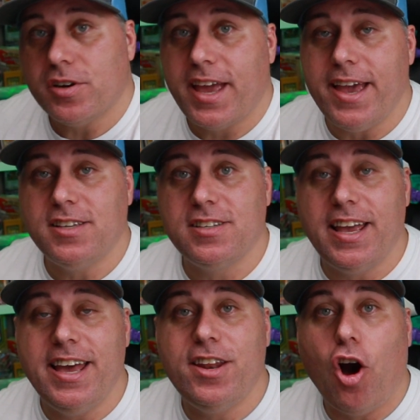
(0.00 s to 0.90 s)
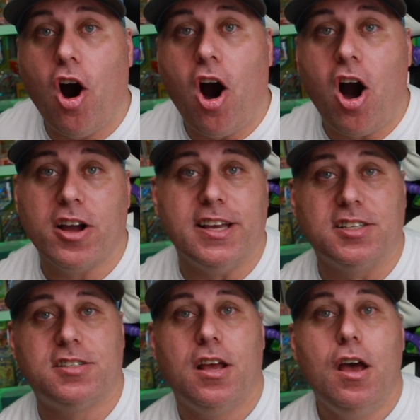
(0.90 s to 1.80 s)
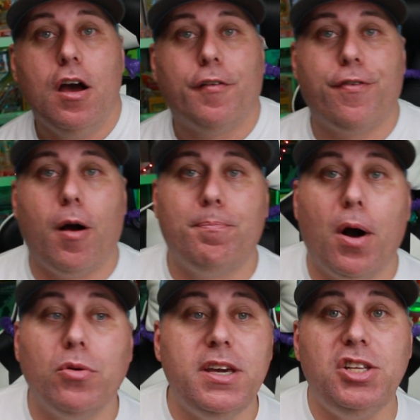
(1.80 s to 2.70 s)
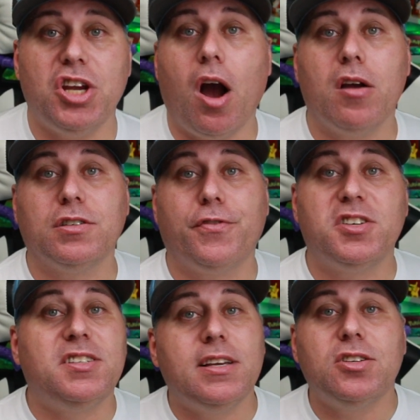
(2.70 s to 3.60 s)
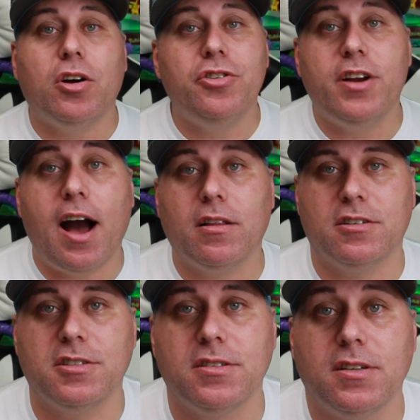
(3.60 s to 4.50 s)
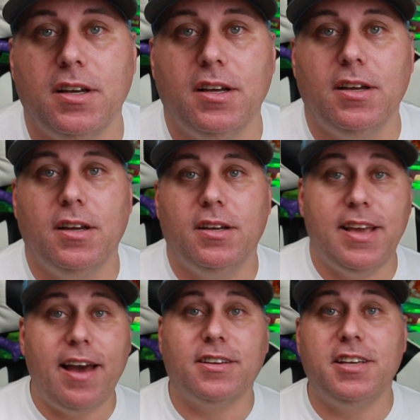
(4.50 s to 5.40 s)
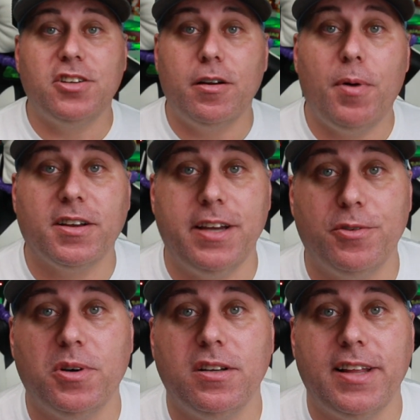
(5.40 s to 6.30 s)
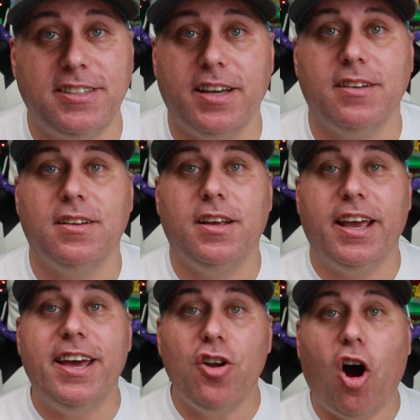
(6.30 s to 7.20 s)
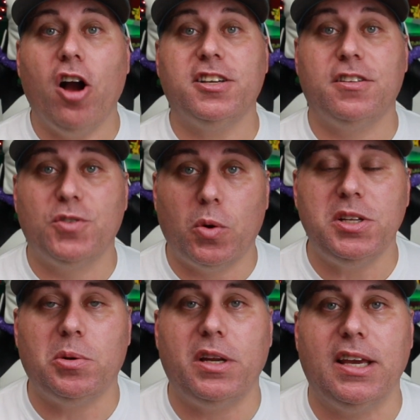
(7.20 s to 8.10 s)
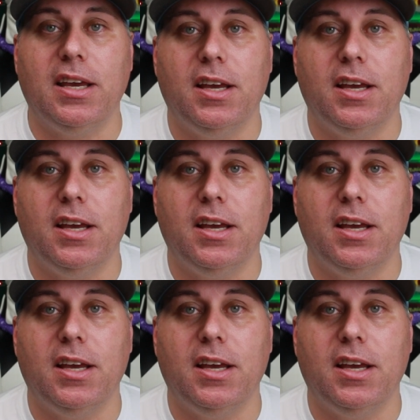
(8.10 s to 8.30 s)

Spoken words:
case in August from PokeCharles for $600. Yeah, $600, everyone. That's it. In August of 2020.